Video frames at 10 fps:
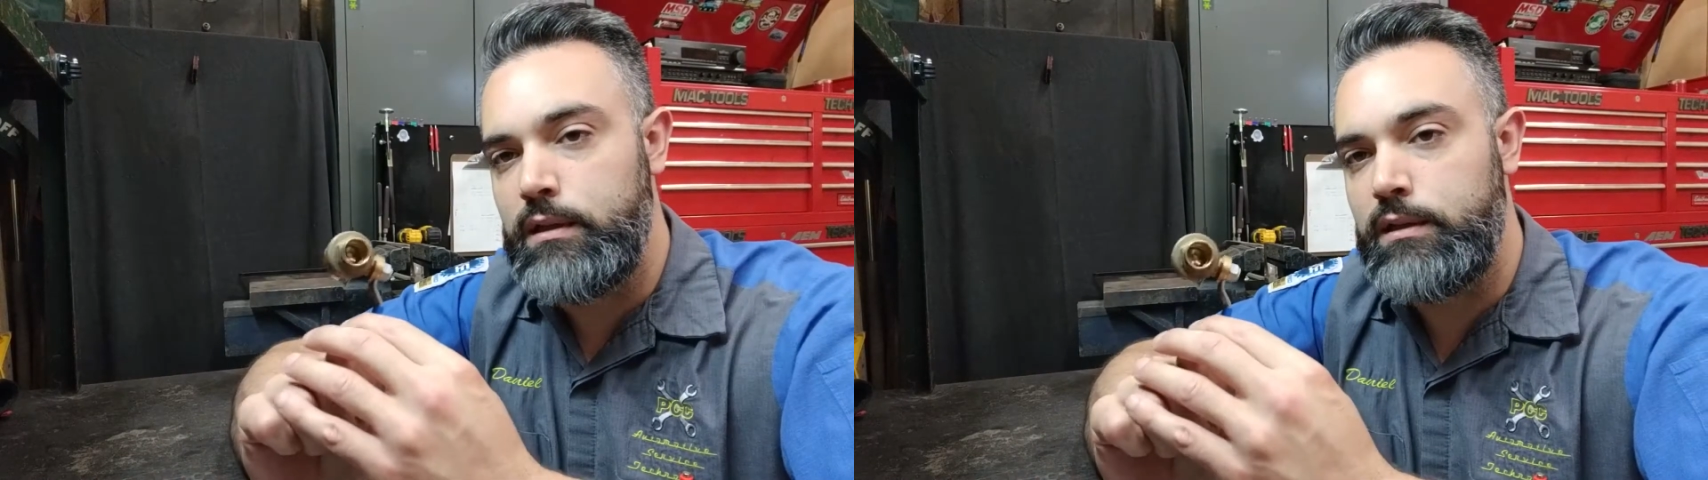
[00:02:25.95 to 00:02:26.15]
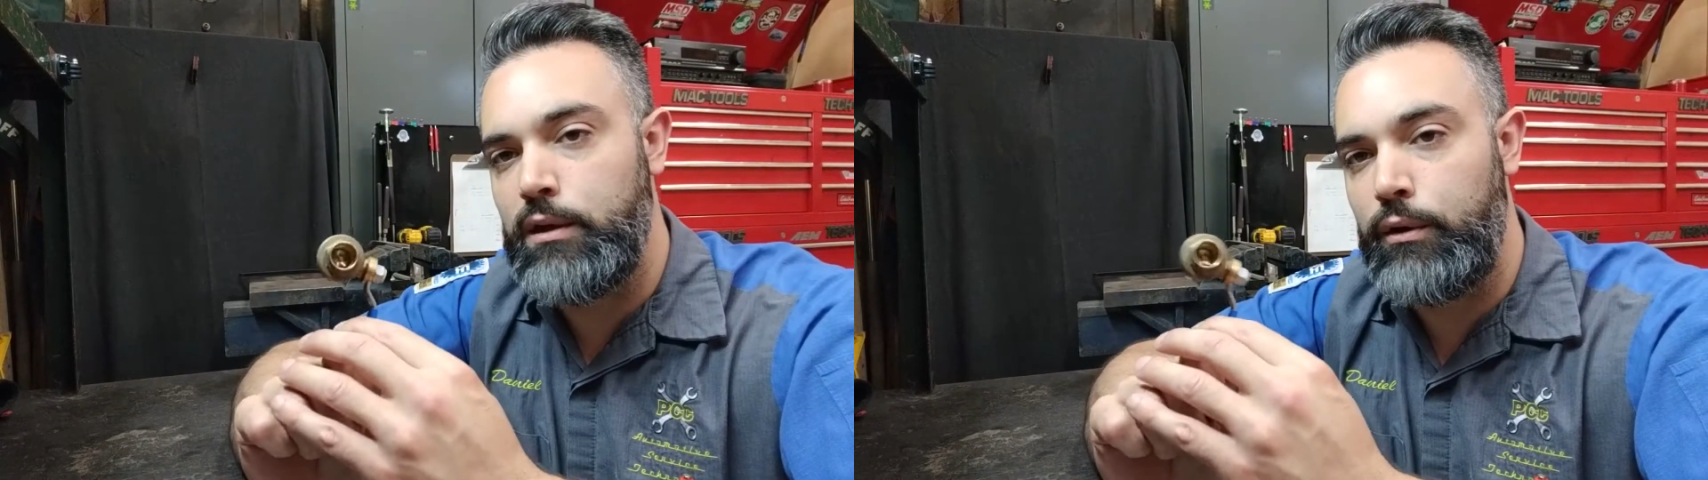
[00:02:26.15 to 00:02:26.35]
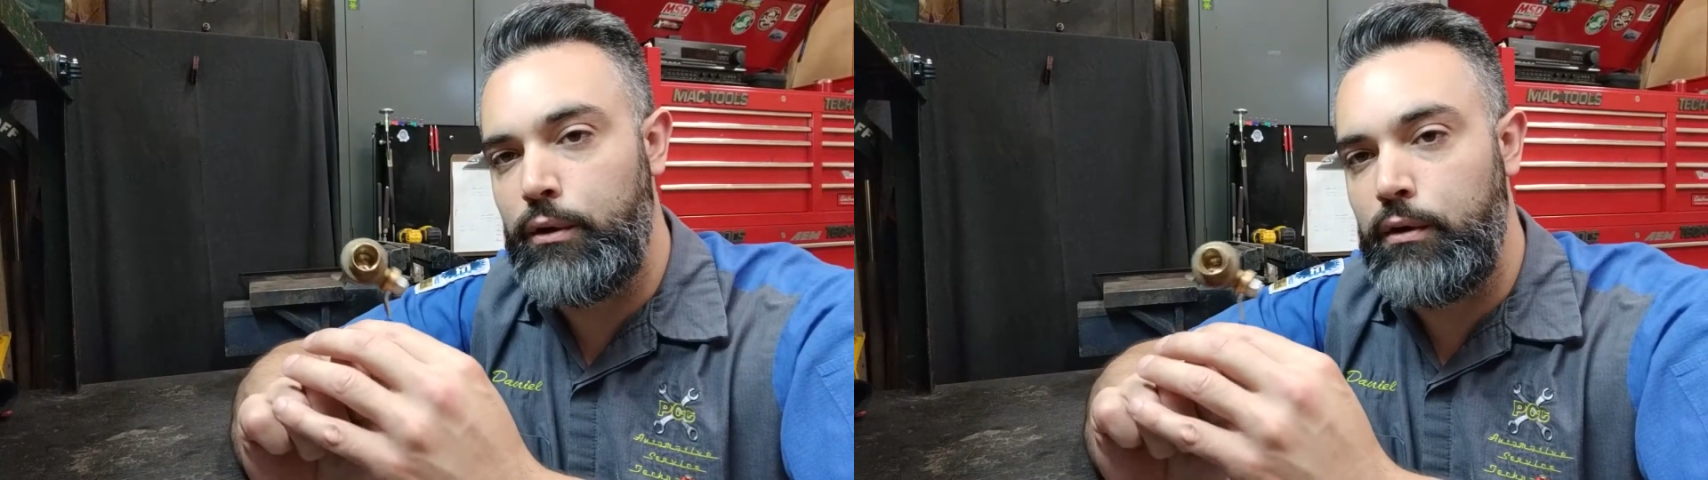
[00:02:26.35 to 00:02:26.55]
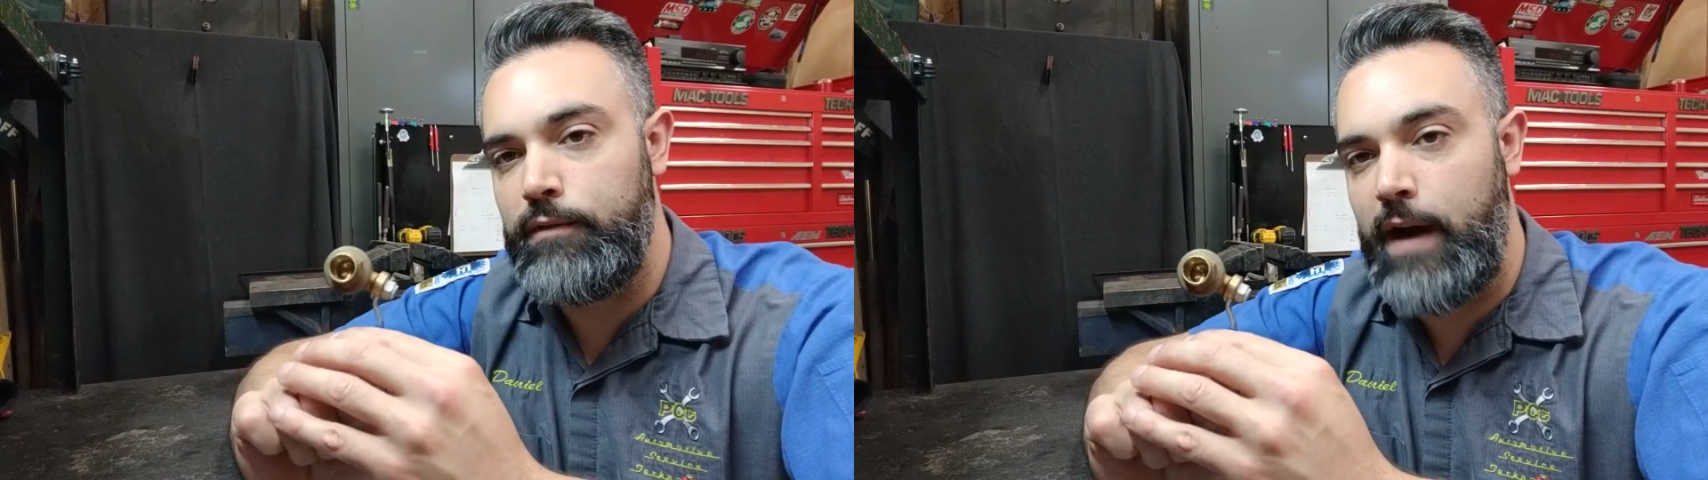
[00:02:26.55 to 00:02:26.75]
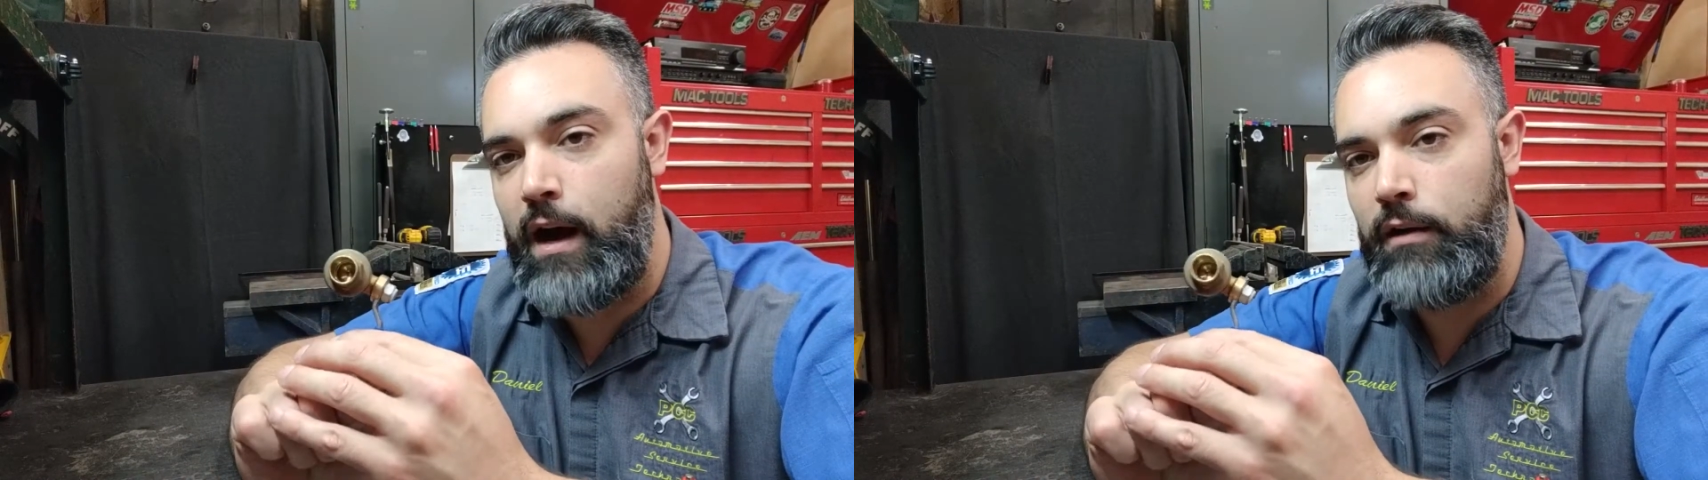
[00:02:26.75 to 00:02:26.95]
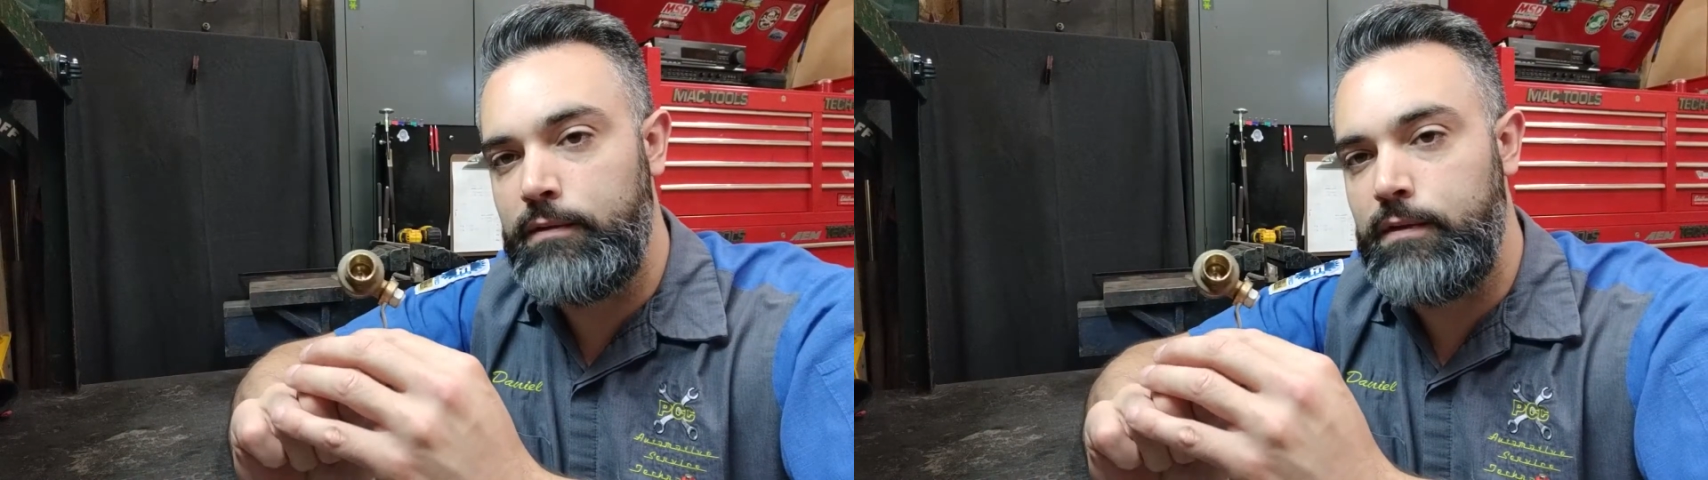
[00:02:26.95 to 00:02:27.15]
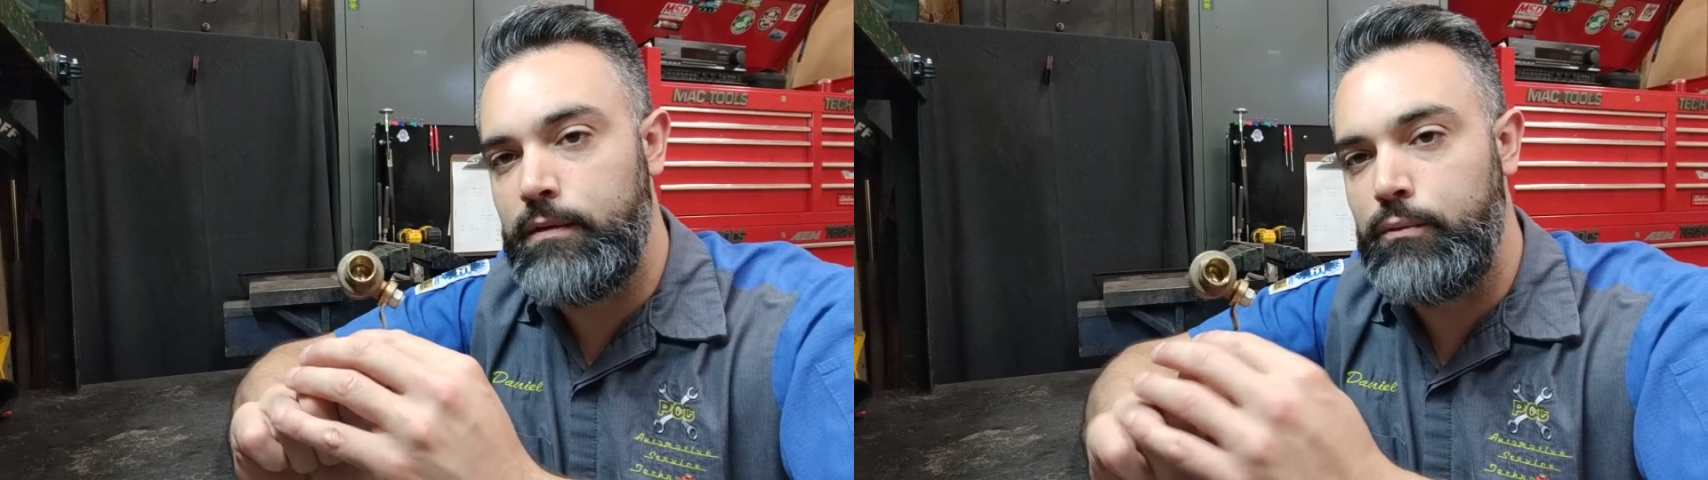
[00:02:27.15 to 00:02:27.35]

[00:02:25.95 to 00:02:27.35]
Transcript: solenoid valve